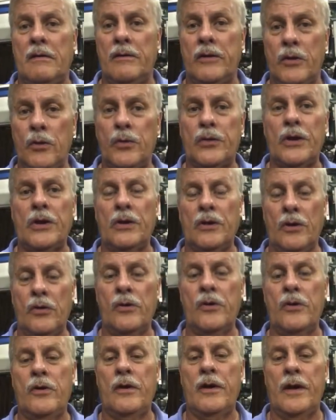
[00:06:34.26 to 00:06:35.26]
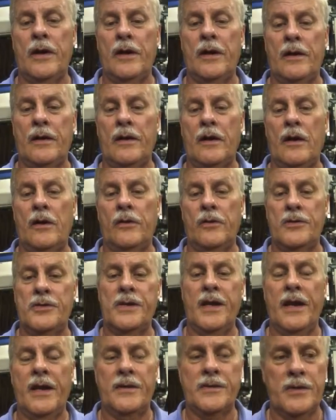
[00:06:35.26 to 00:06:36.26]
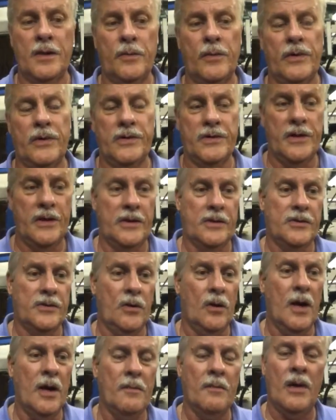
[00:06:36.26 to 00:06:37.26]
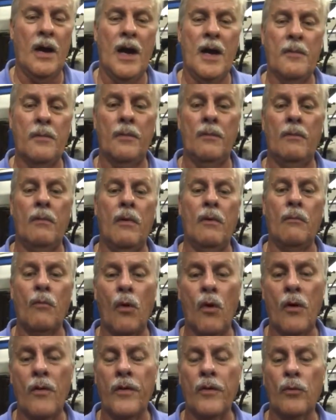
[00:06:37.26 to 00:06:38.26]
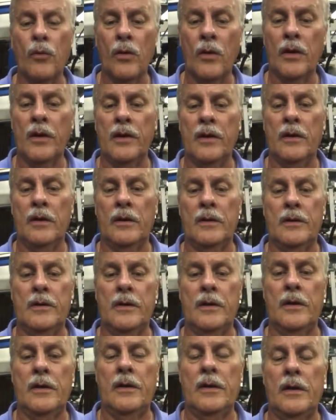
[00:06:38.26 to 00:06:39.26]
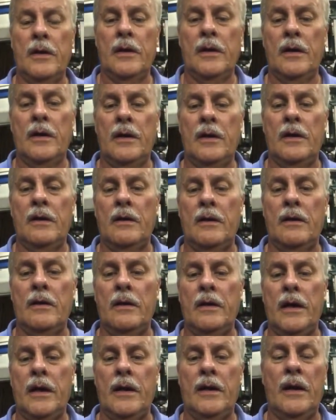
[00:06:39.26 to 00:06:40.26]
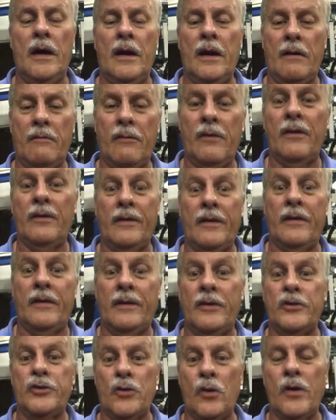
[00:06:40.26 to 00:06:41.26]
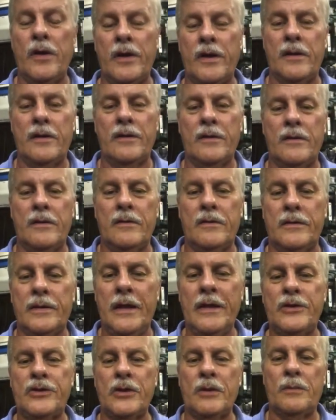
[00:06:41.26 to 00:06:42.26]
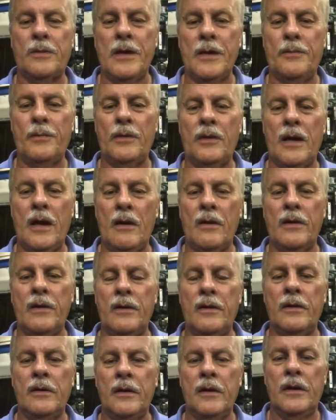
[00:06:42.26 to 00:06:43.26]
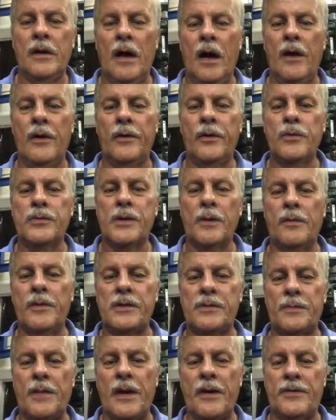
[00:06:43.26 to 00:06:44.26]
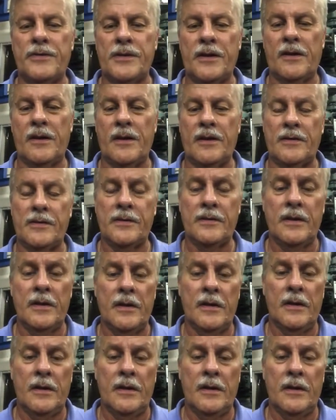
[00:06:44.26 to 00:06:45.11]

you to learn and understand some of these things. So I'm more than willing to, and I really enjoy teaching people how to do some of these basic things.